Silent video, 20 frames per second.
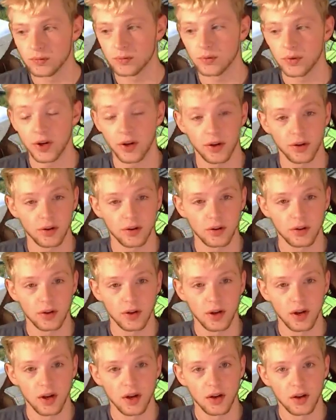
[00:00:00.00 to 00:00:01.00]
here
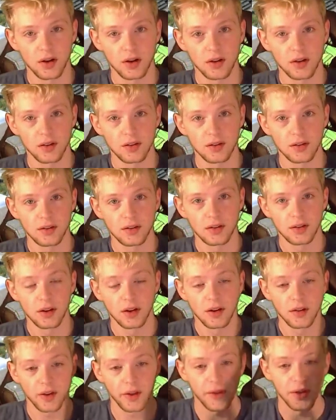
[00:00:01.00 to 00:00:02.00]

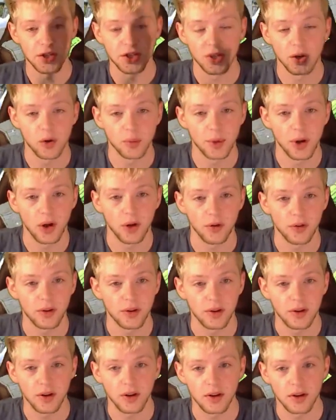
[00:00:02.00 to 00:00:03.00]
that they show about
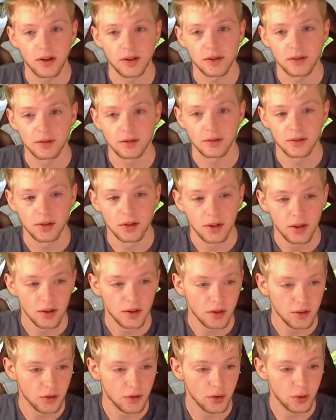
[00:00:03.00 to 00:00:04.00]
the
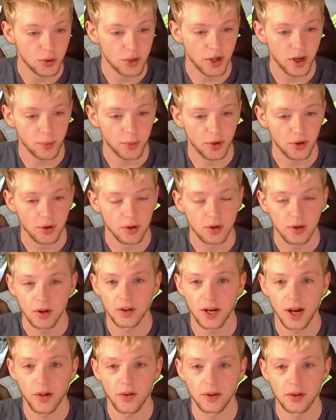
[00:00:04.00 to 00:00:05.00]
new champion,
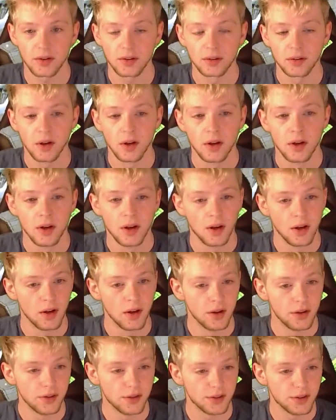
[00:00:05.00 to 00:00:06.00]
Gallic.
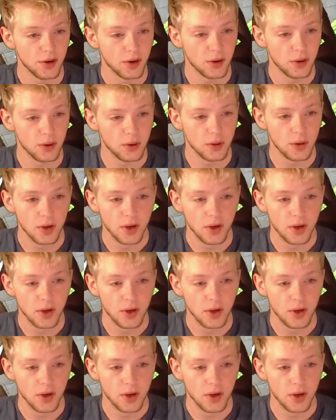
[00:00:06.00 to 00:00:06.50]
So